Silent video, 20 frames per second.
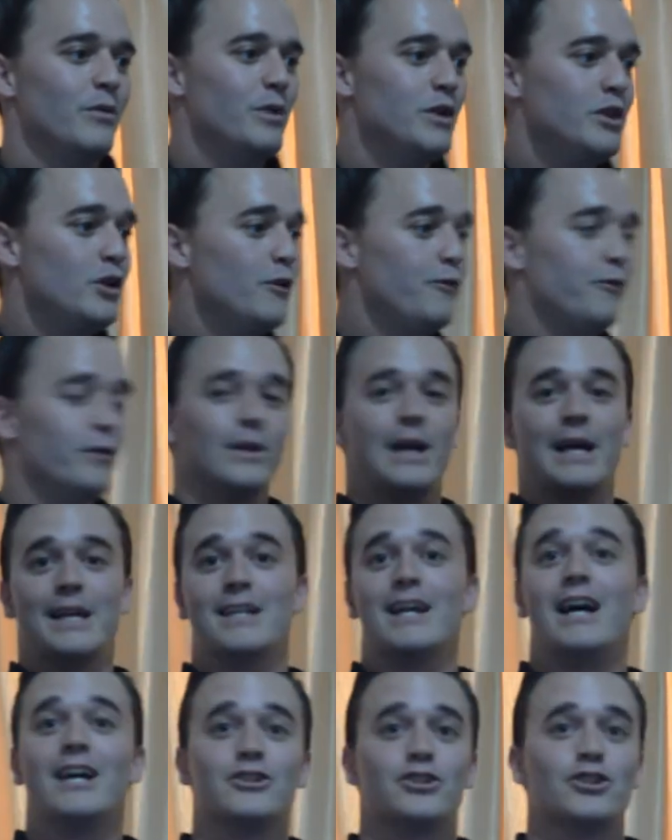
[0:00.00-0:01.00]
when you feel like
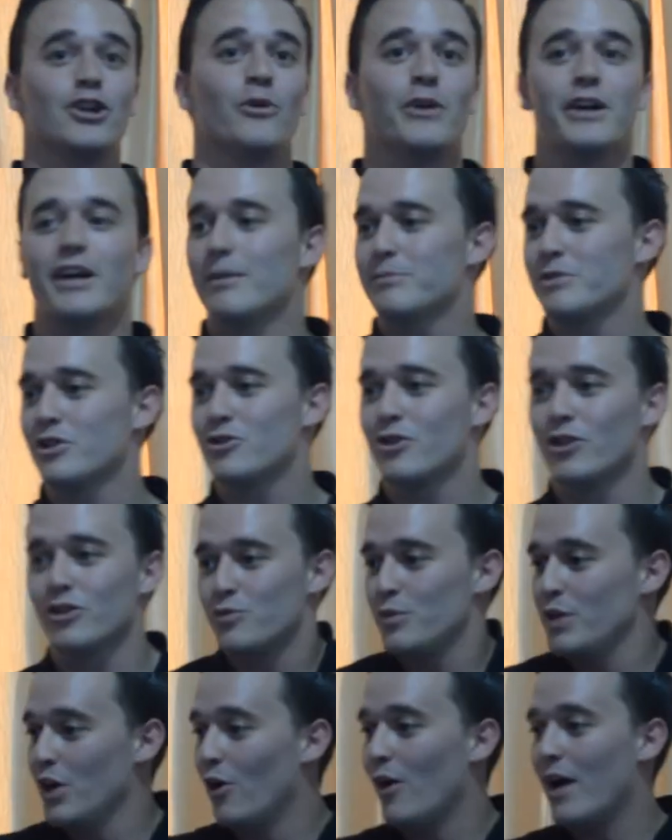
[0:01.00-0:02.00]
not showing up to church,
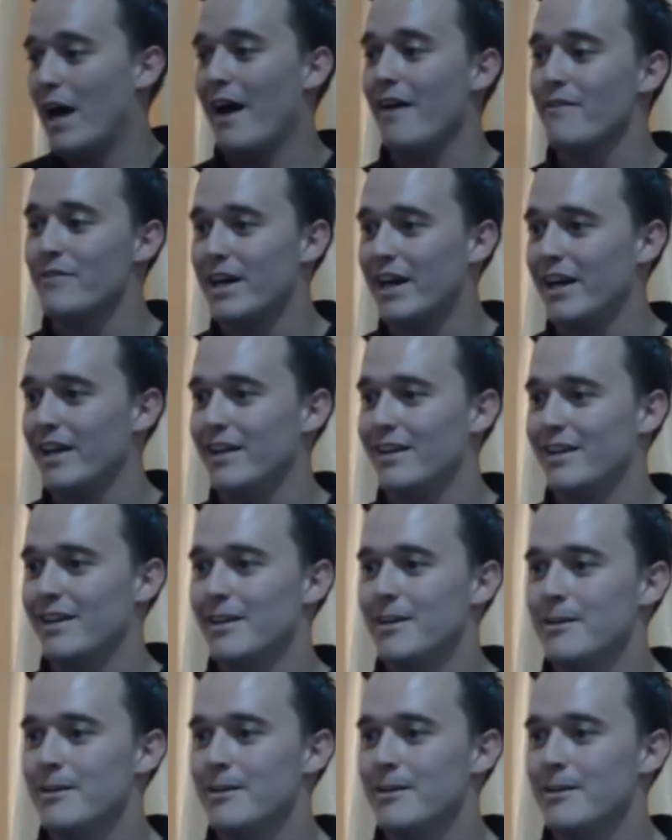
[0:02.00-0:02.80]
we all have that.